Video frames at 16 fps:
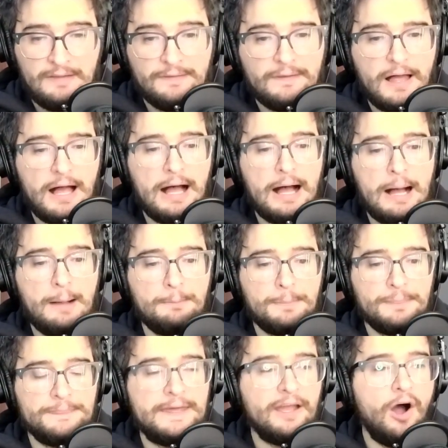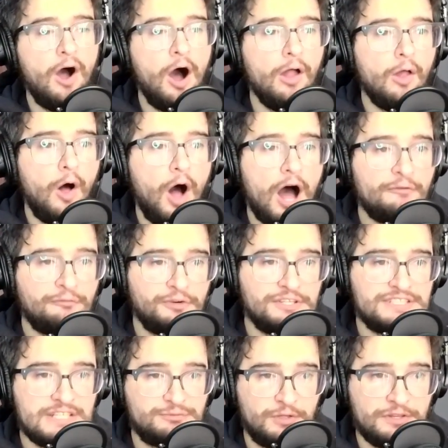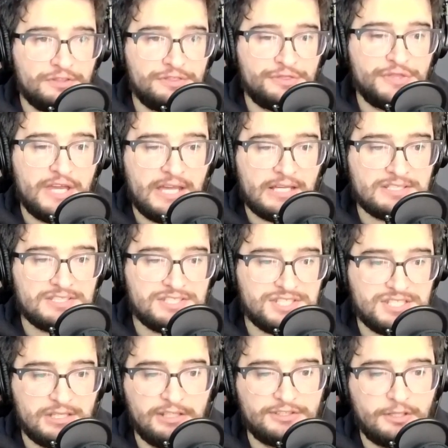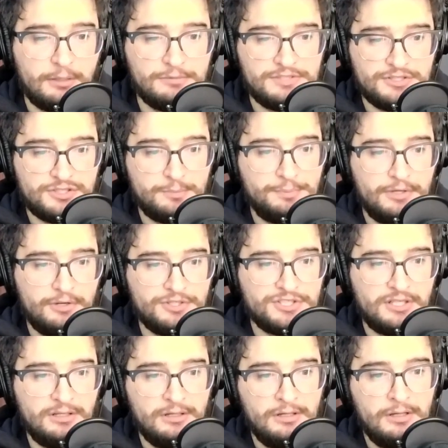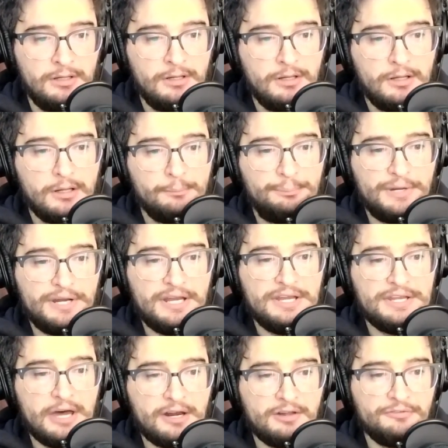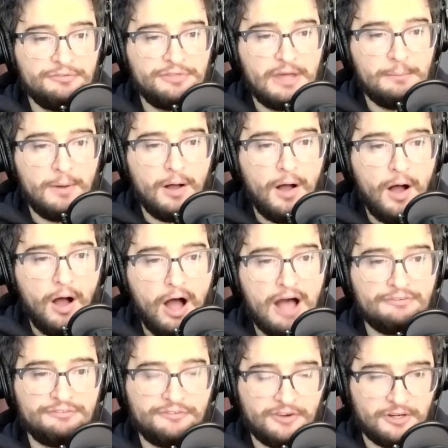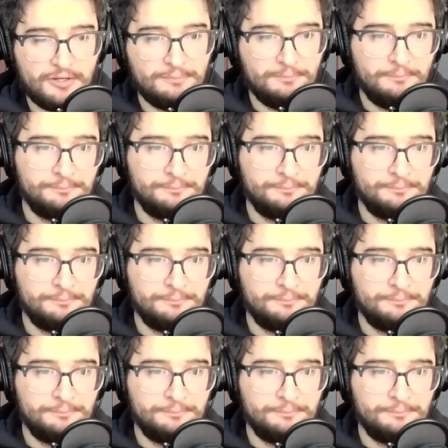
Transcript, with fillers: Um, they all offer different things in terms of distribution, but none of them offer